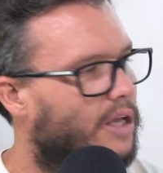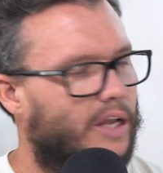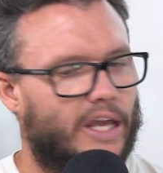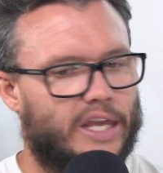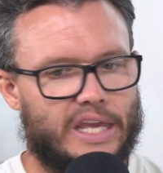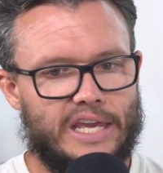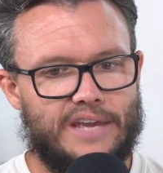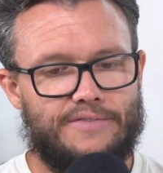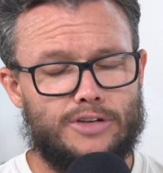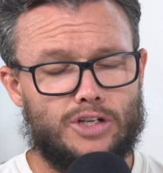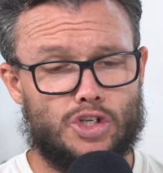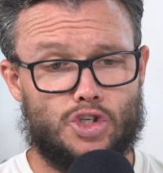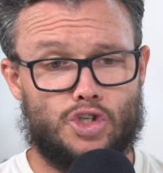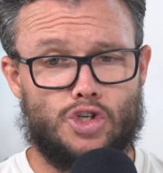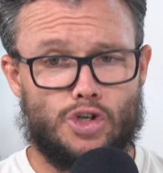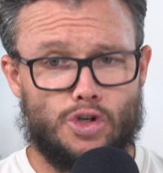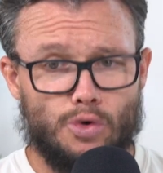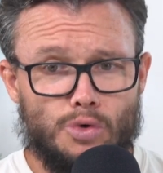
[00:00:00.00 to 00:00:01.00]
Like even
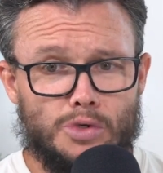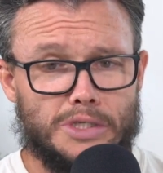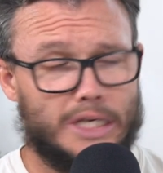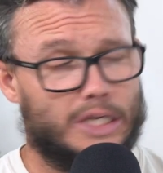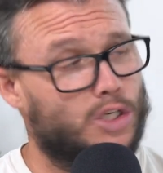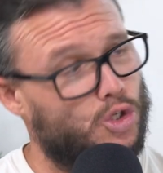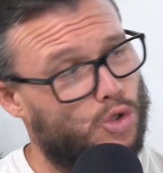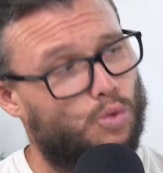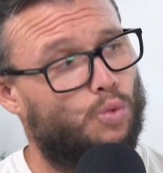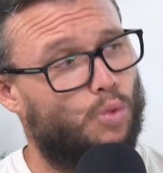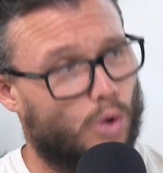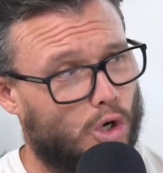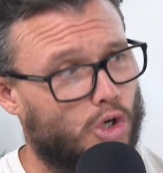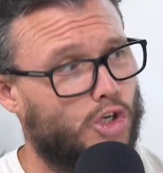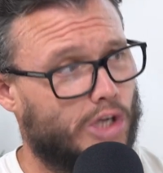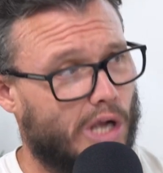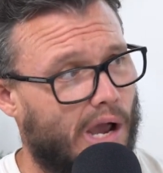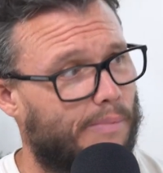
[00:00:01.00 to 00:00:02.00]
just choosing to
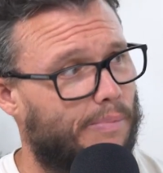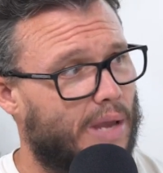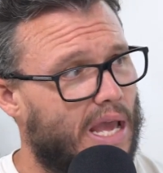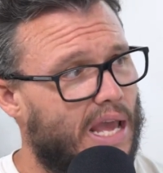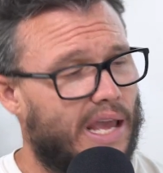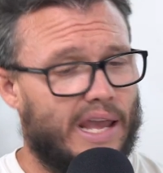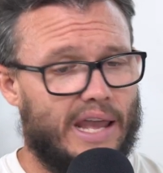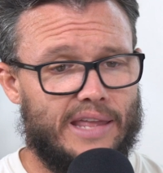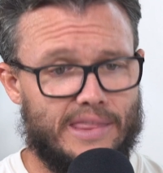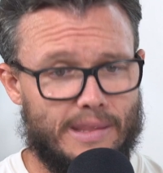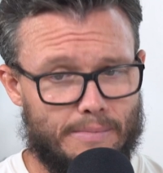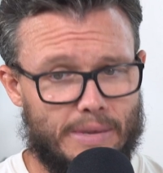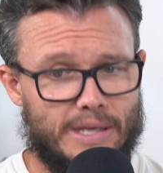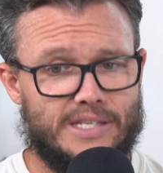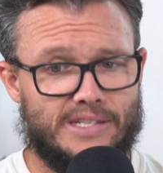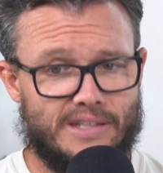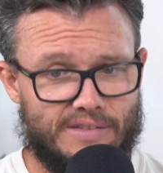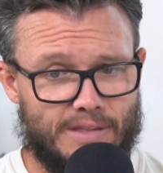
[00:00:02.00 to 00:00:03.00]
worship in the
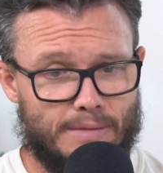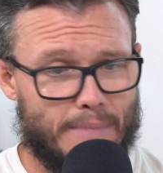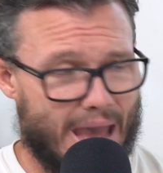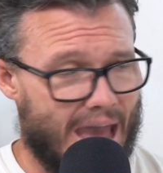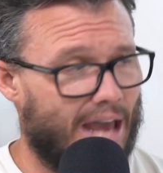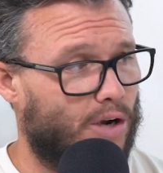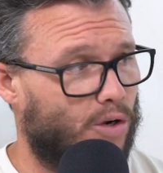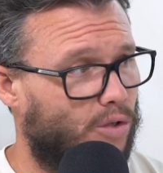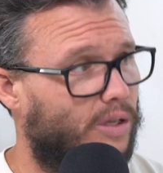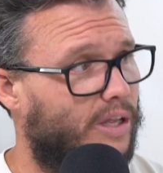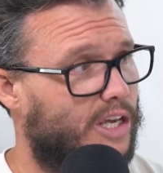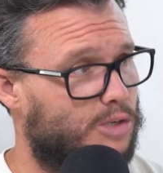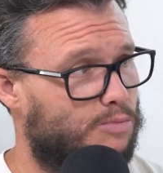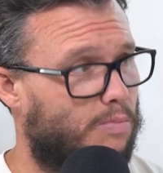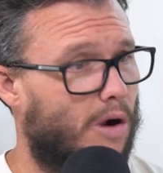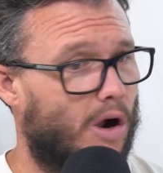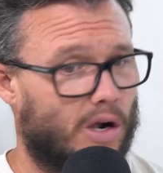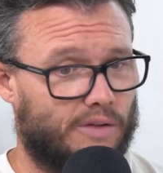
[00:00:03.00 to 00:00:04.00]
midst of the battle
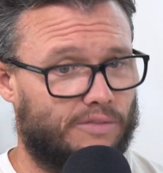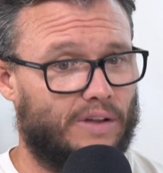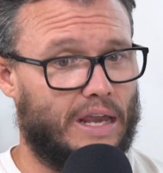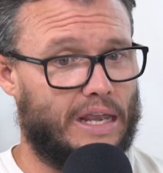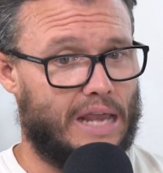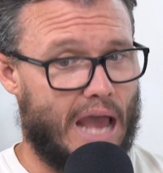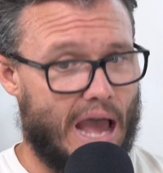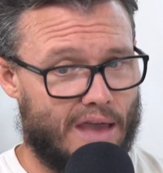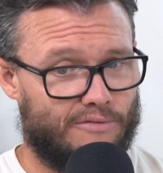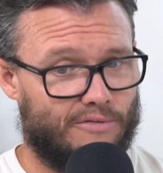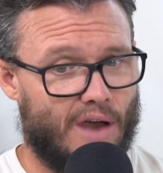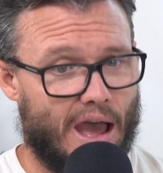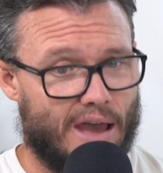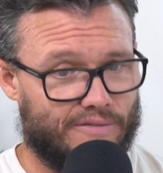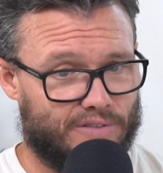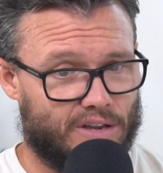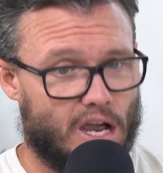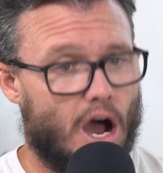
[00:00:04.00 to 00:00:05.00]
is part of like
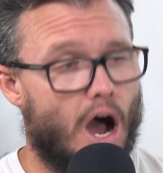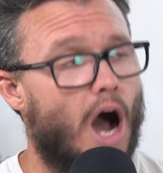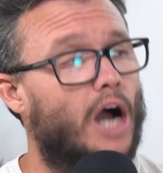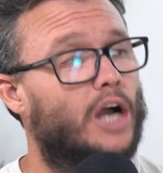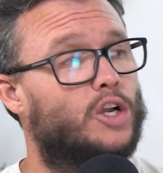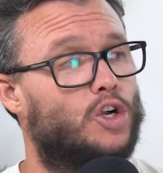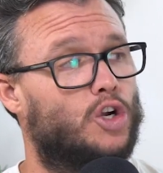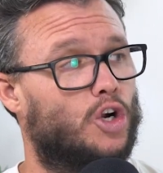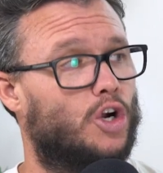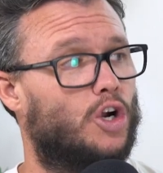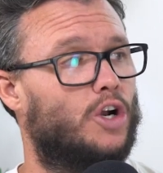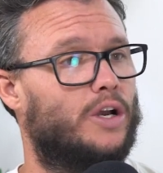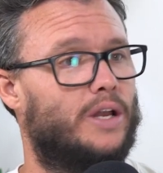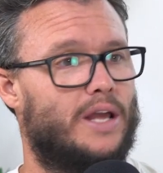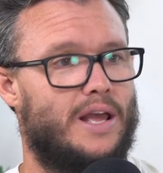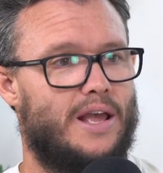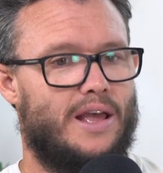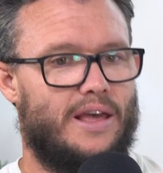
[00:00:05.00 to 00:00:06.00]
I've
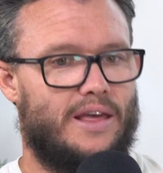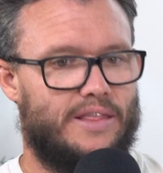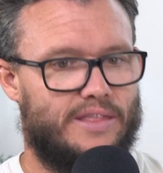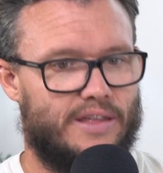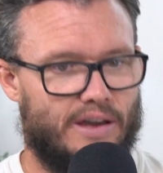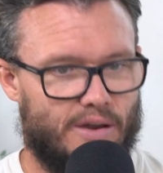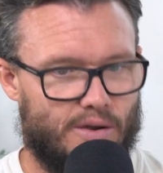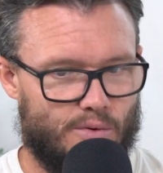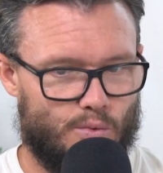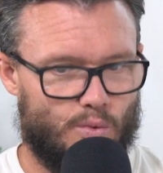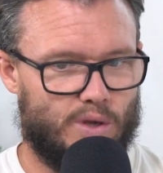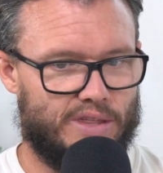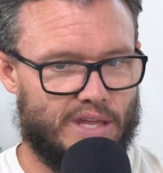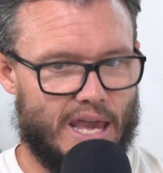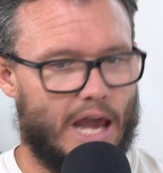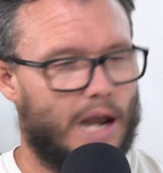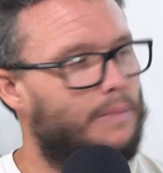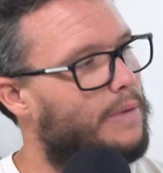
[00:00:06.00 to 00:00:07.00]
conquered what
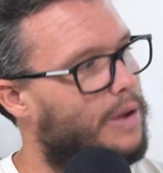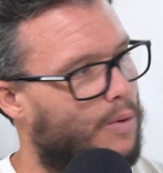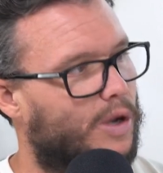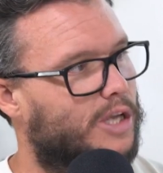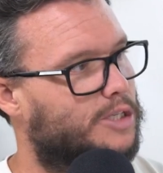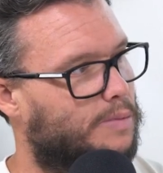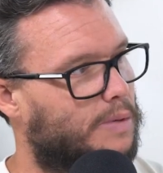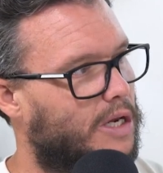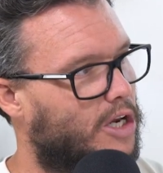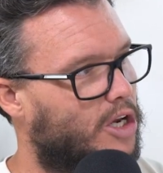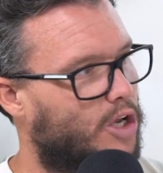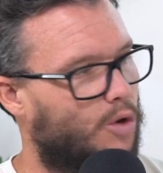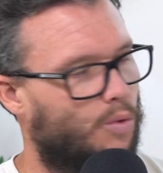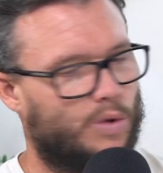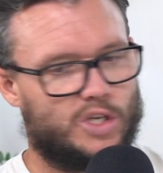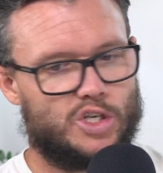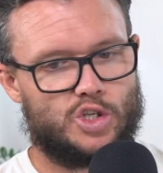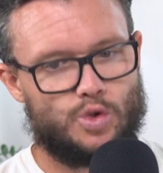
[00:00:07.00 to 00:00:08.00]
the enemy wants me to
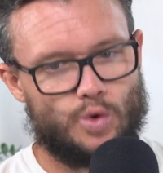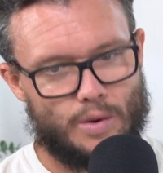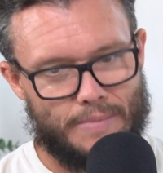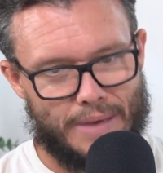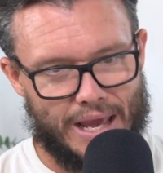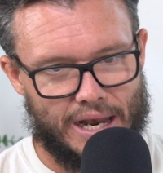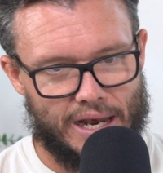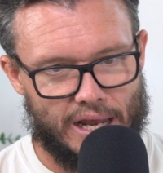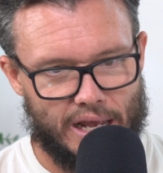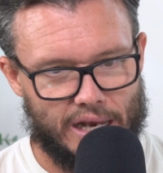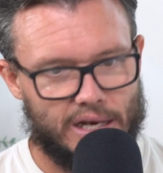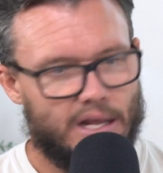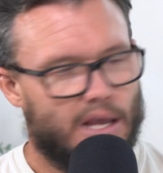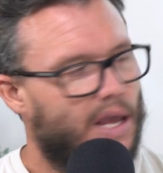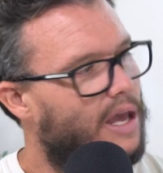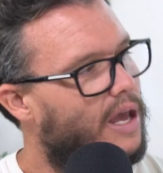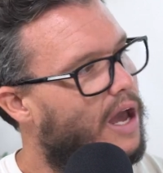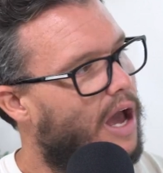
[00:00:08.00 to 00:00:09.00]
do, which is to abandon
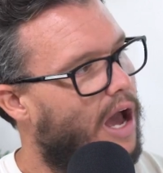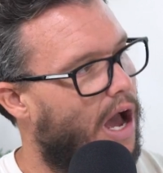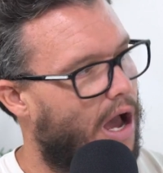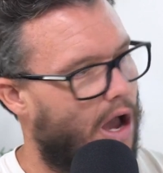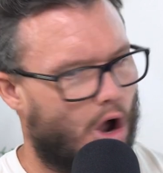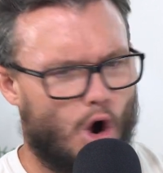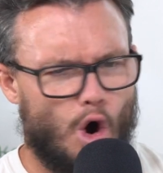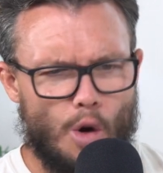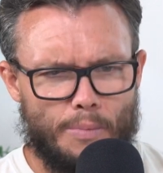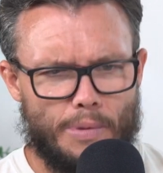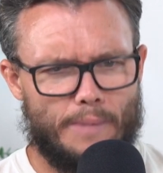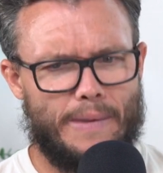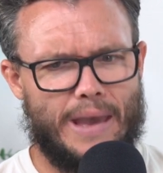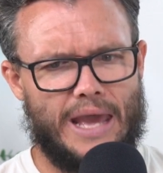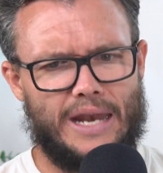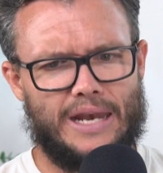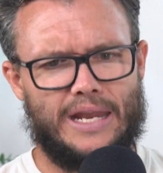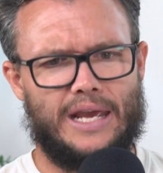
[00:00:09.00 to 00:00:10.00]
hope,
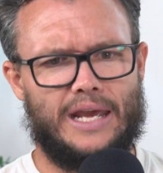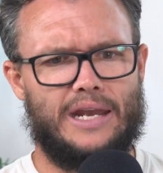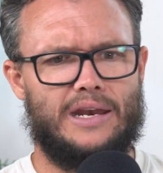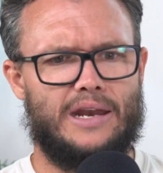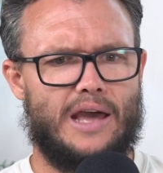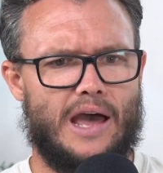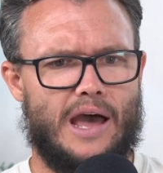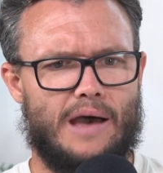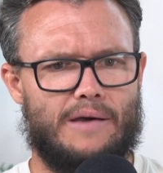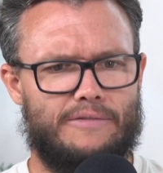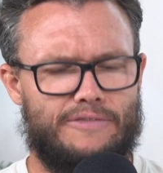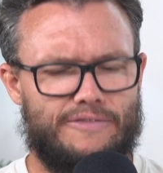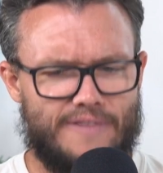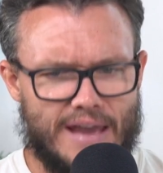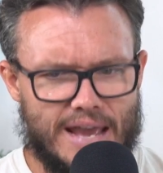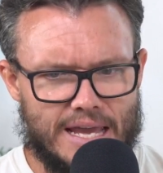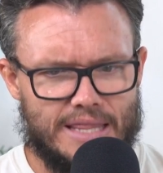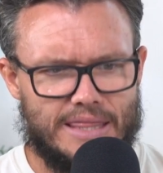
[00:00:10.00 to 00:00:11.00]
abandon
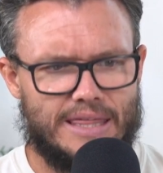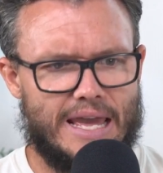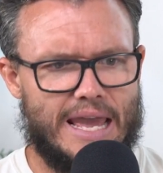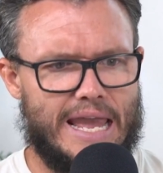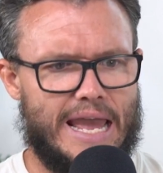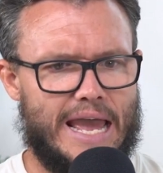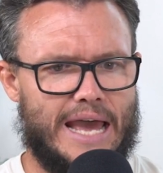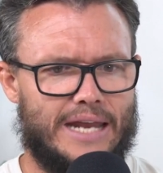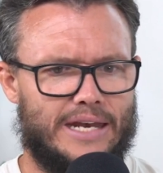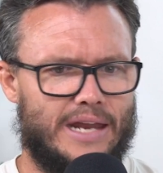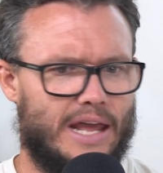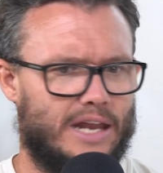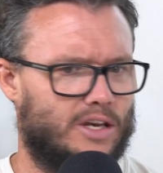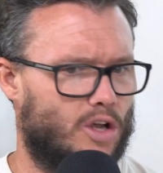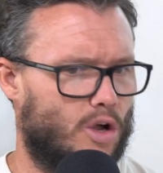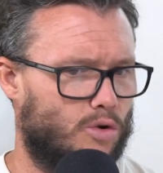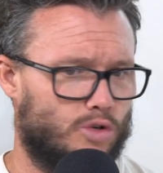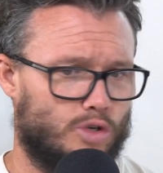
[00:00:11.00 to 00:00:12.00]
faith,
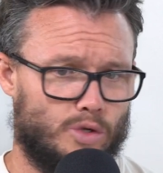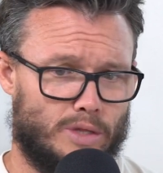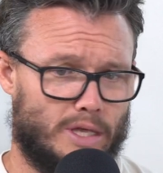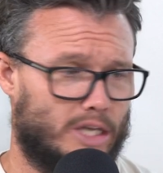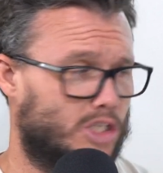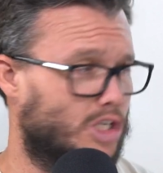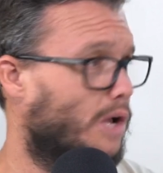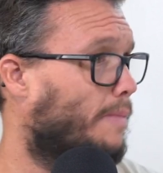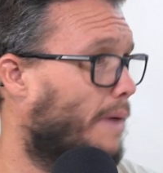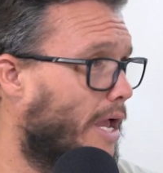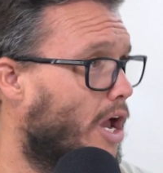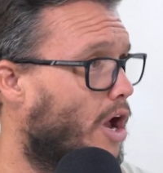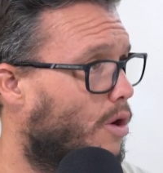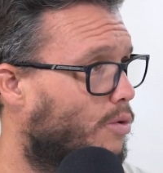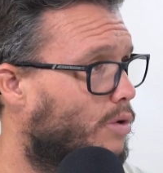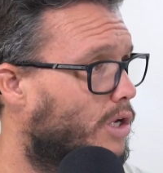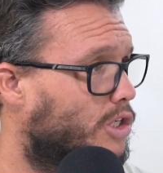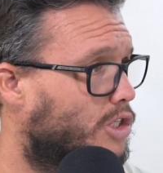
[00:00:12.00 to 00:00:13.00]
and go do things on my own.